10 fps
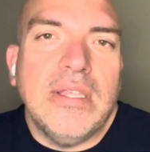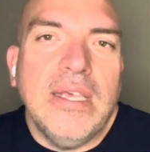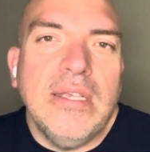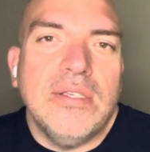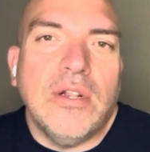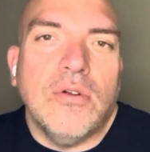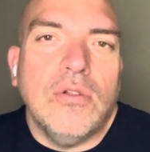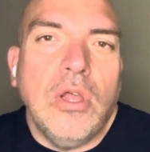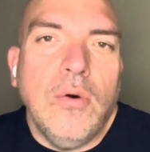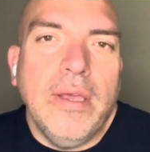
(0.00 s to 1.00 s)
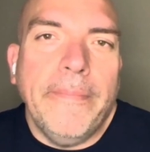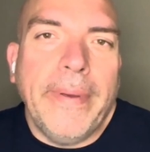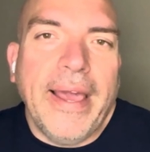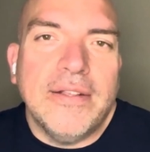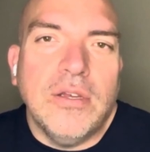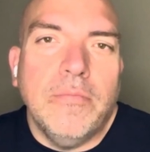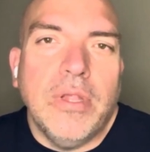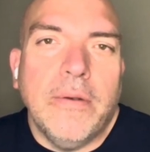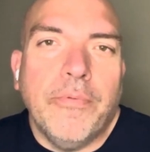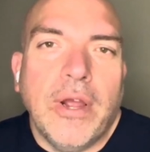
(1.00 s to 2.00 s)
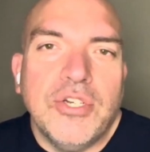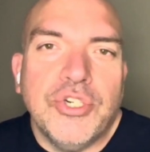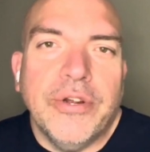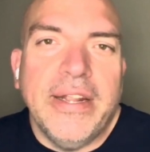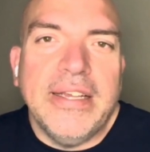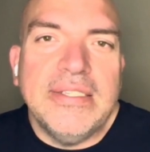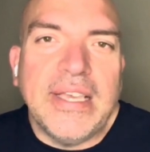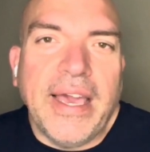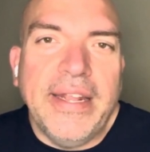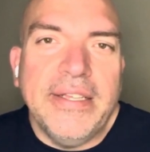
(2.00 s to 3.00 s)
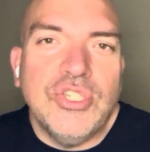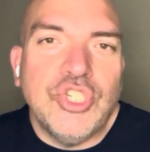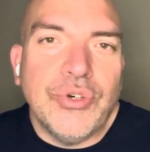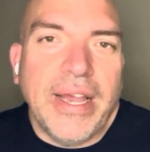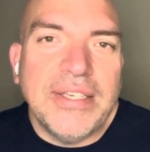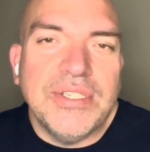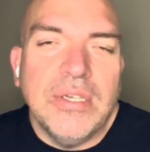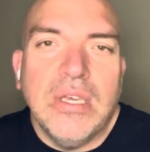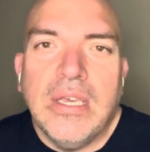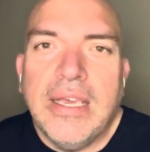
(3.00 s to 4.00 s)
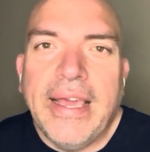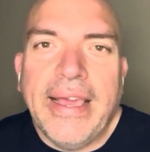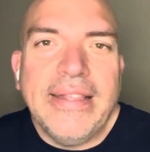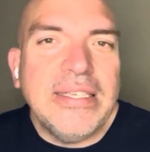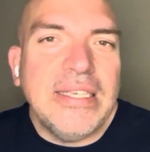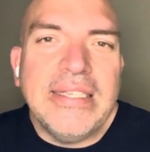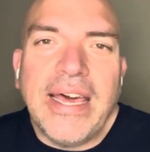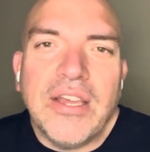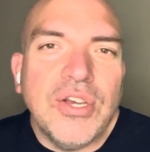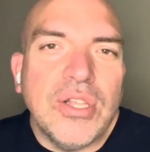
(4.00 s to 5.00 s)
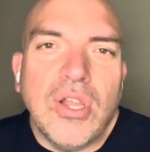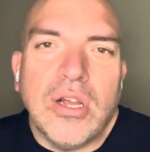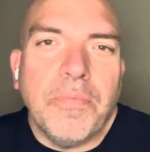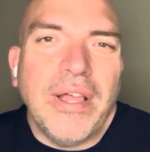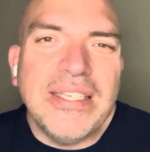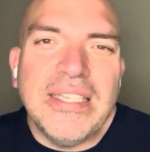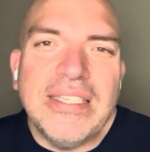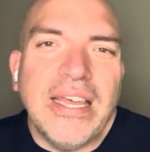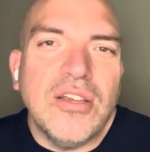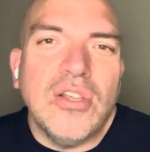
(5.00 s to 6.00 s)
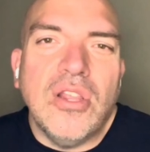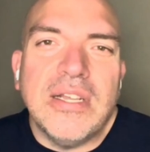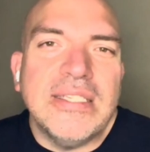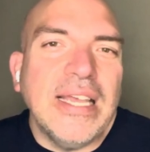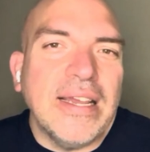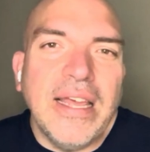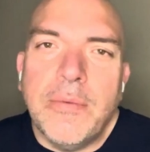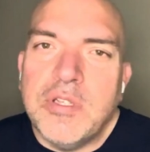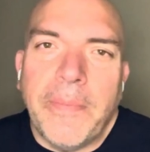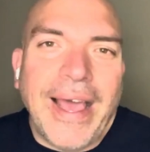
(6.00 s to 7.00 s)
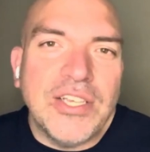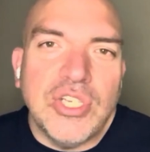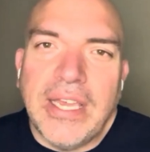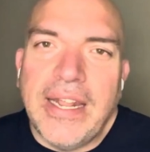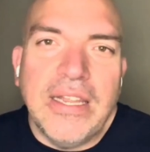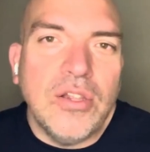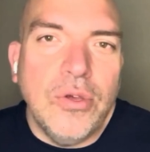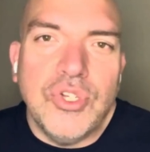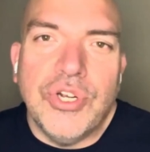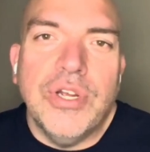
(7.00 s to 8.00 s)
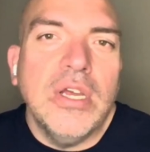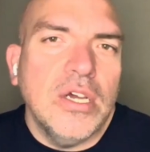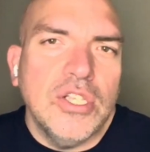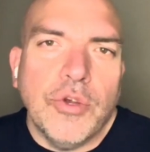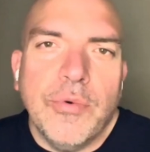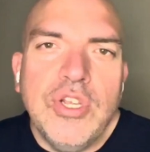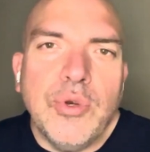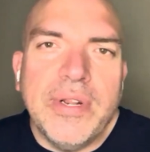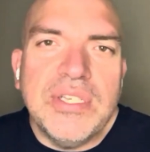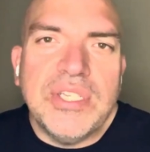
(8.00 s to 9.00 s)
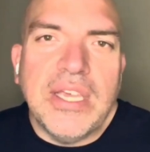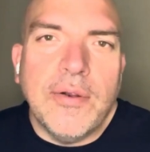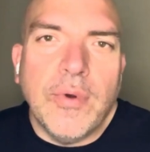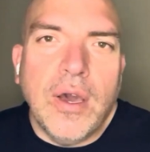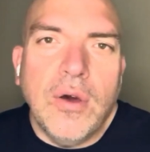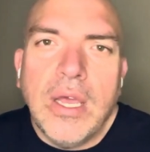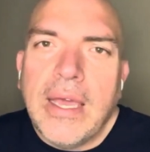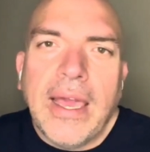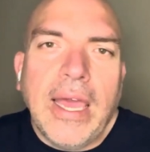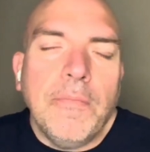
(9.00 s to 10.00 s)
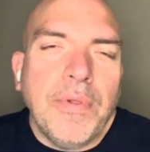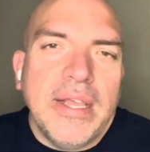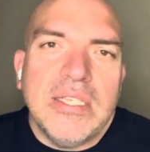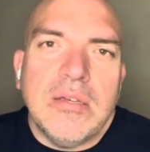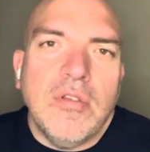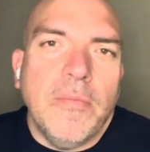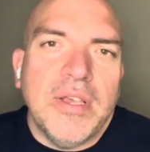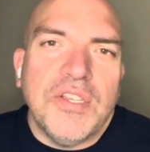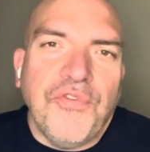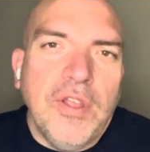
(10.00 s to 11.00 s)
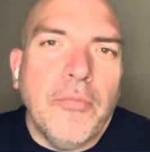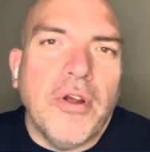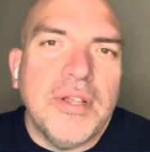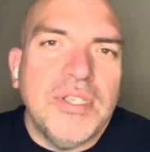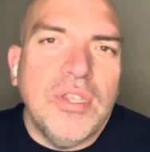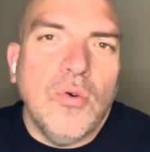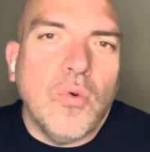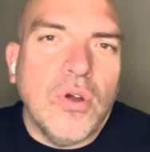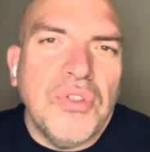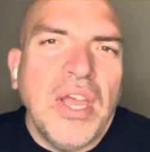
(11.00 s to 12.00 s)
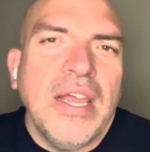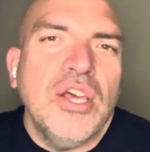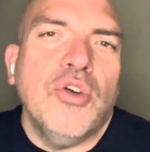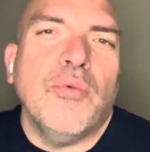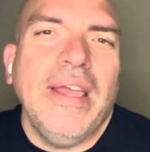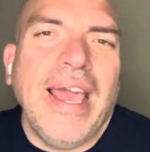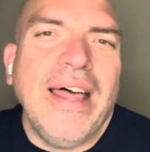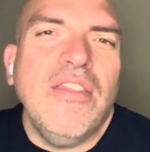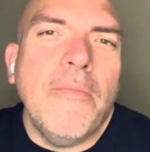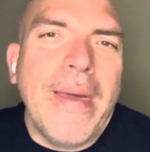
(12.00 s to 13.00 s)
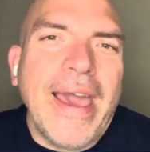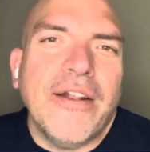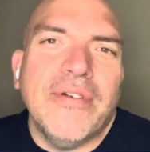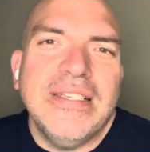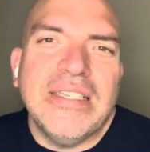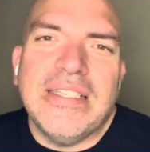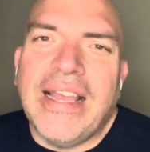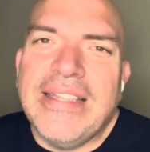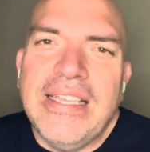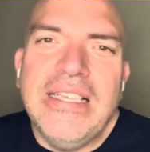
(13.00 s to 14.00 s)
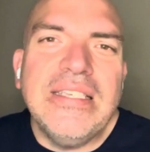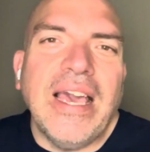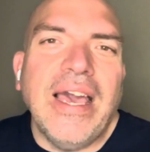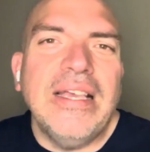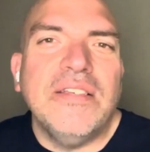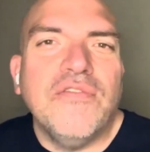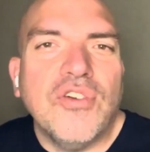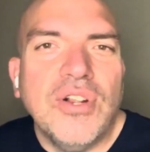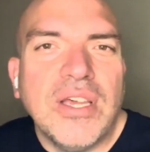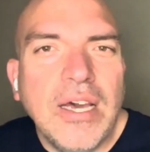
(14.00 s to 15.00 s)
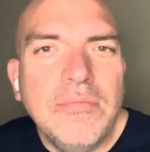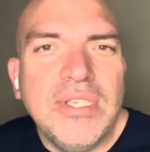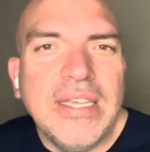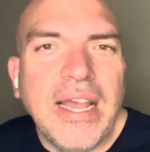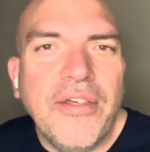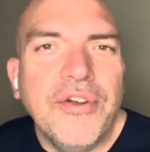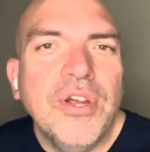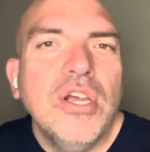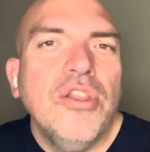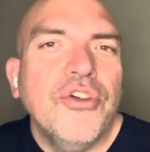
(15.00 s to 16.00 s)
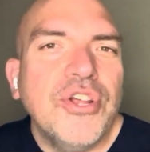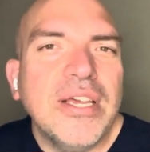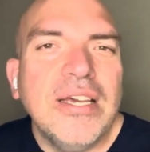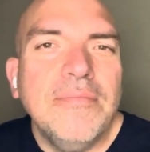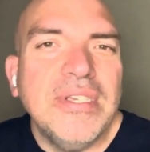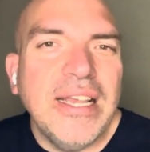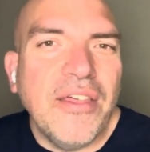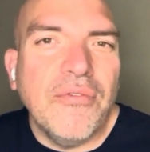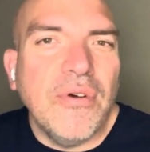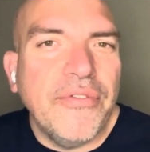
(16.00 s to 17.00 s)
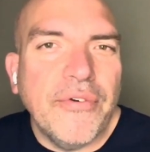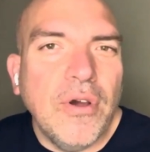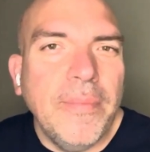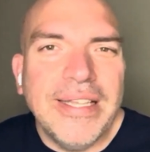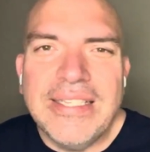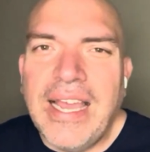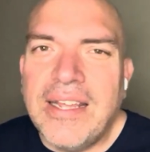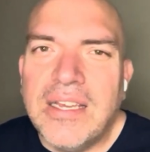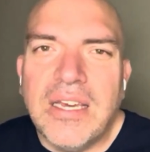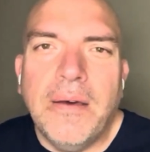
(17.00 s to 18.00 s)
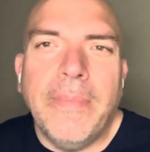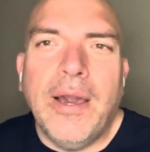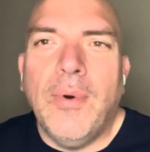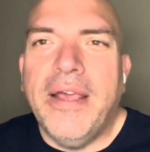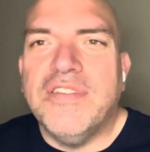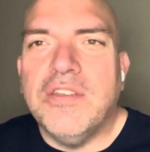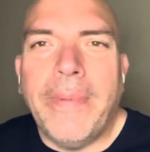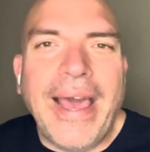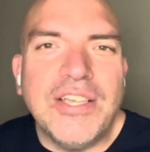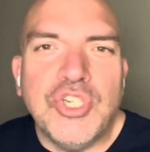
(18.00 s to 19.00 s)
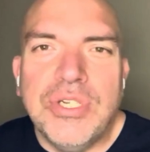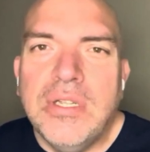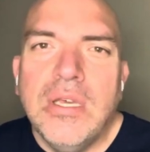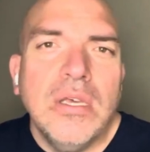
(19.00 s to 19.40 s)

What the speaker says: things that are low impact on blood pressure and anxiety and stress. And this is not a good look. Plus, it's not a good look. It's not going to help Sebastian get any closer to rejoining Skid Row and playing some of the biggest flea markets in the world. The reality of the matter is that these guys, if they're going to come together, they're going to come together on their own, but it's not going to come by way of Sebastian,